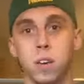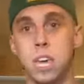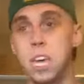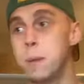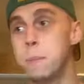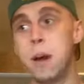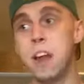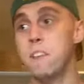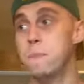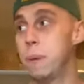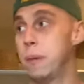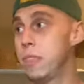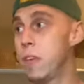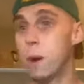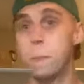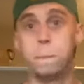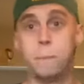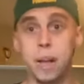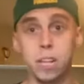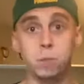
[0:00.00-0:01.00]
He might have been
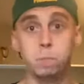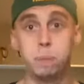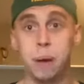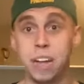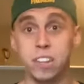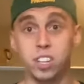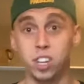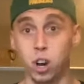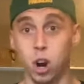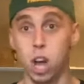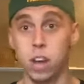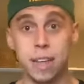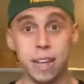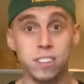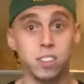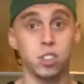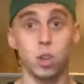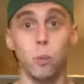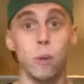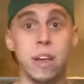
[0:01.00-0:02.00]
their best pitcher
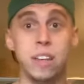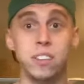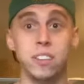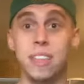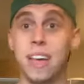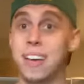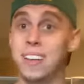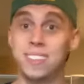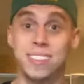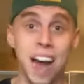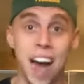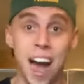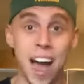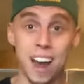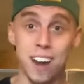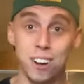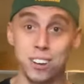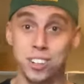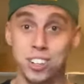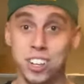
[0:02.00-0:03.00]
against the Rays in that
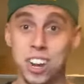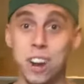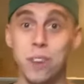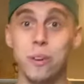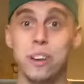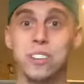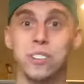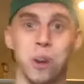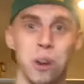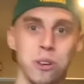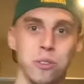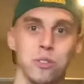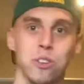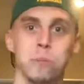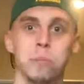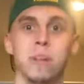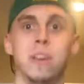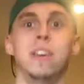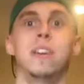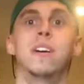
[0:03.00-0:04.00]
entire series,
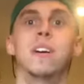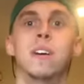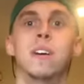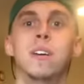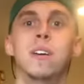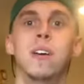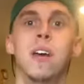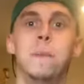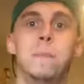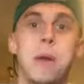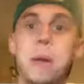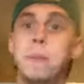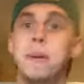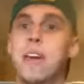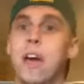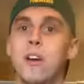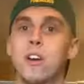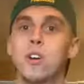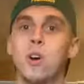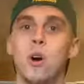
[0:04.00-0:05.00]
arguably. Maybe
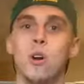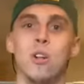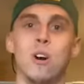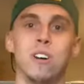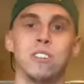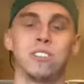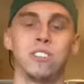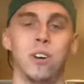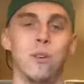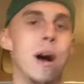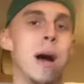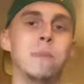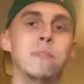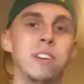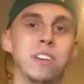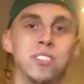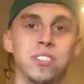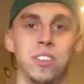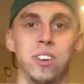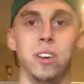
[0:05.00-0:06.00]
Gerrit Cole also,
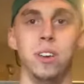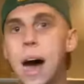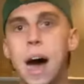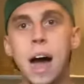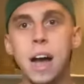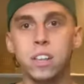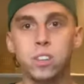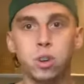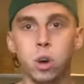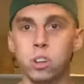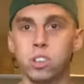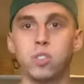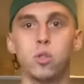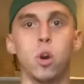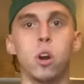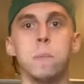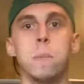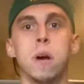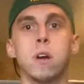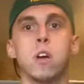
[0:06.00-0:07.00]
obviously. I trust
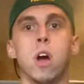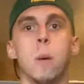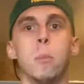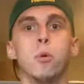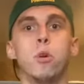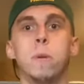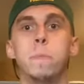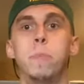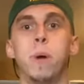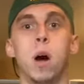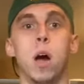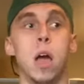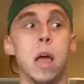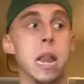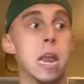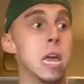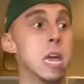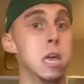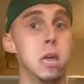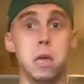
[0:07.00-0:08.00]
Jordan Montgomery,
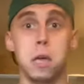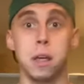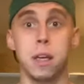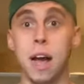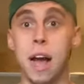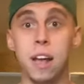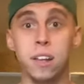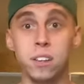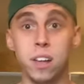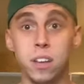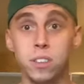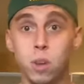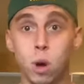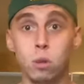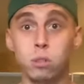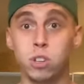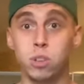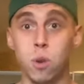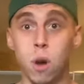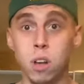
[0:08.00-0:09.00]
but guys I
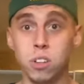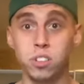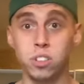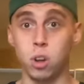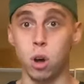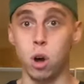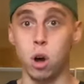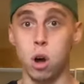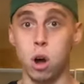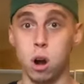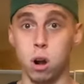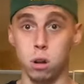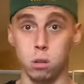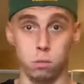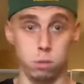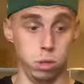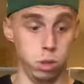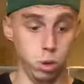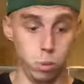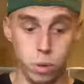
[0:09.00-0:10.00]
don't trust are
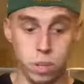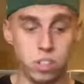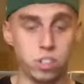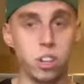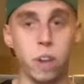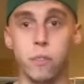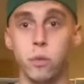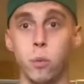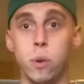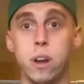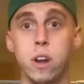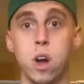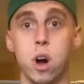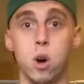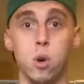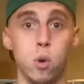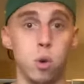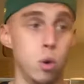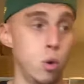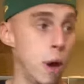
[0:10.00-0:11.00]
Luis
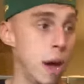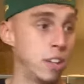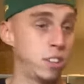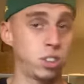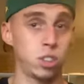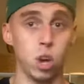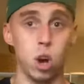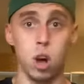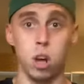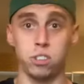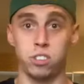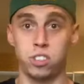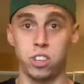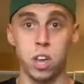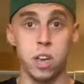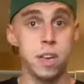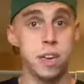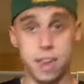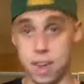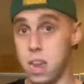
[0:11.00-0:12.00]
Severino, who has tossed,
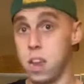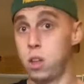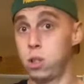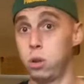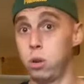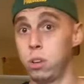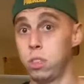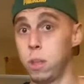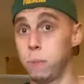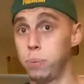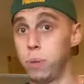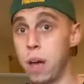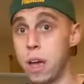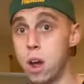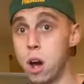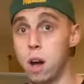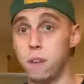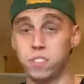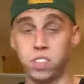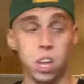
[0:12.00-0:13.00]
including the
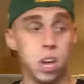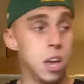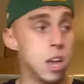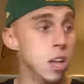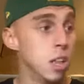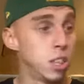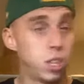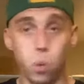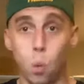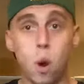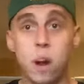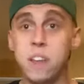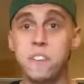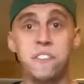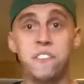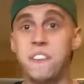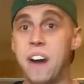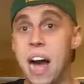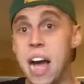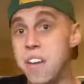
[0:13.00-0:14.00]
playoffs,
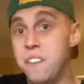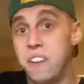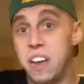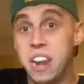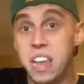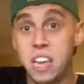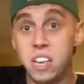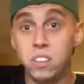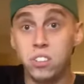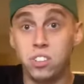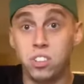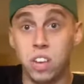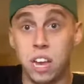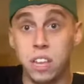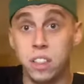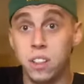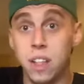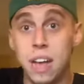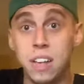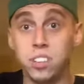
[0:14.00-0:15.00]
25 innings in
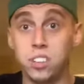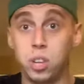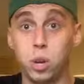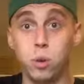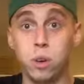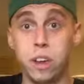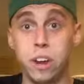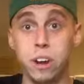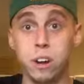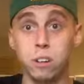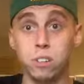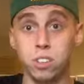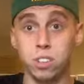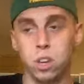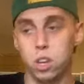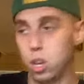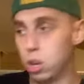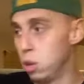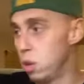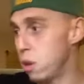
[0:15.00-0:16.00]
the last 2 years.
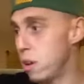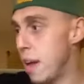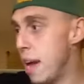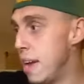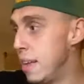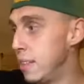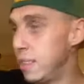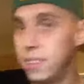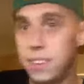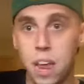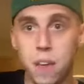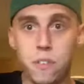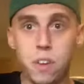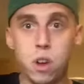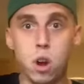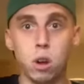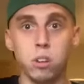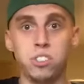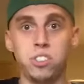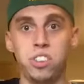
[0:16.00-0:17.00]
You'll look at David
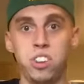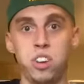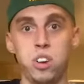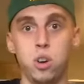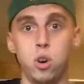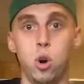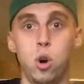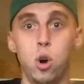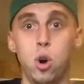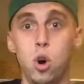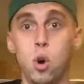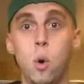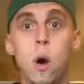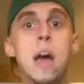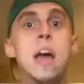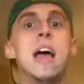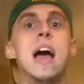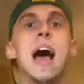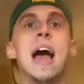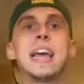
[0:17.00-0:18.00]
Garcia, who
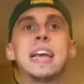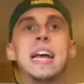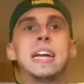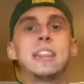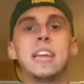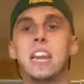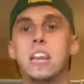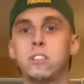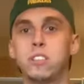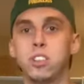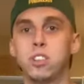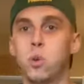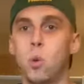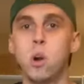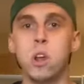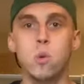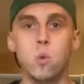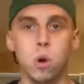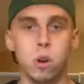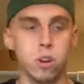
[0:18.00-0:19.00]
I get that he's a
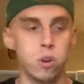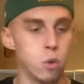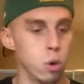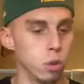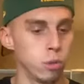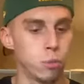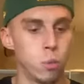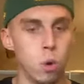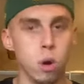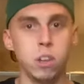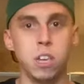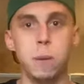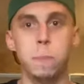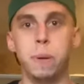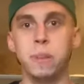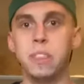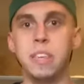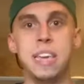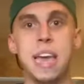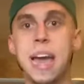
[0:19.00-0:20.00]
21-year-old rookie,
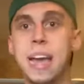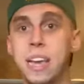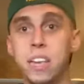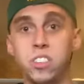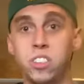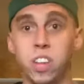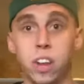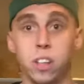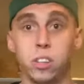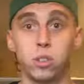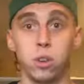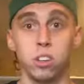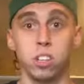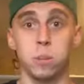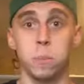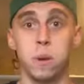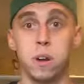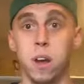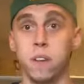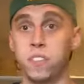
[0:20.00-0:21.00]
but the Yankees didn't trust
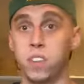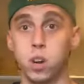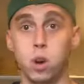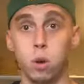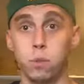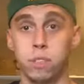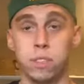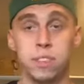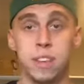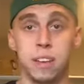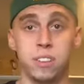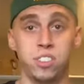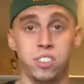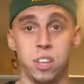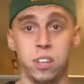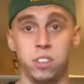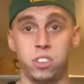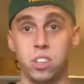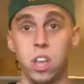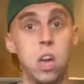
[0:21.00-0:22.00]
him enough to go the
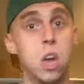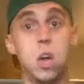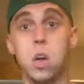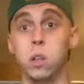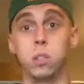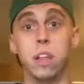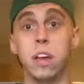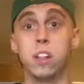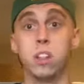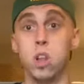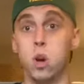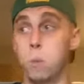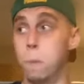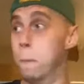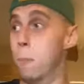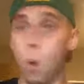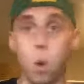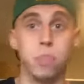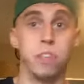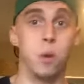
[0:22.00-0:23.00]
distance, let alone
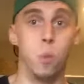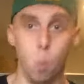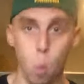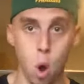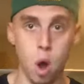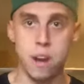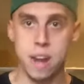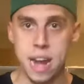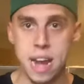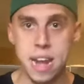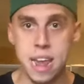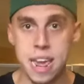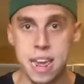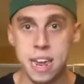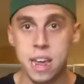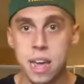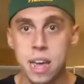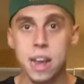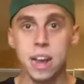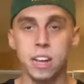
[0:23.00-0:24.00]
more than one
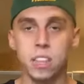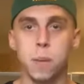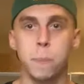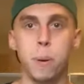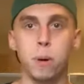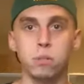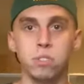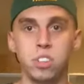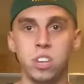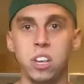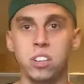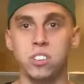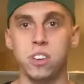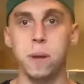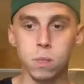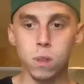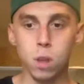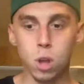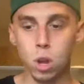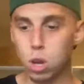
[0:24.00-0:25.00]
inning in the
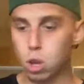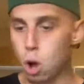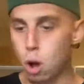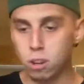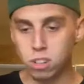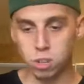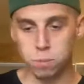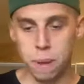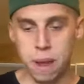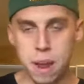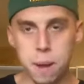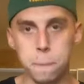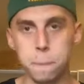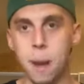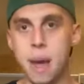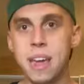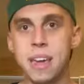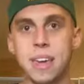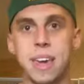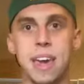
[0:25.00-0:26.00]
postseason. Clark Schmidt,
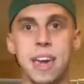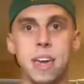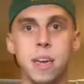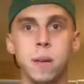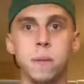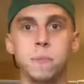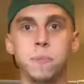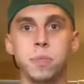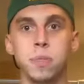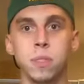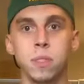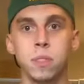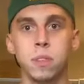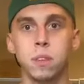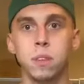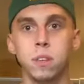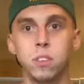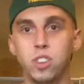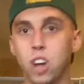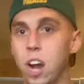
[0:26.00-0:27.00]
Mike King,
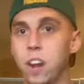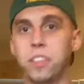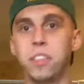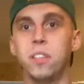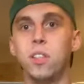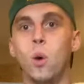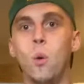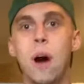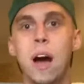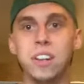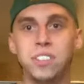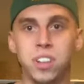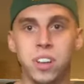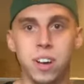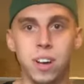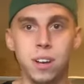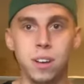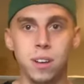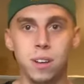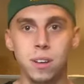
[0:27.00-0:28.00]
Jonathan
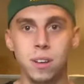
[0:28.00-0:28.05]
Loaisiga.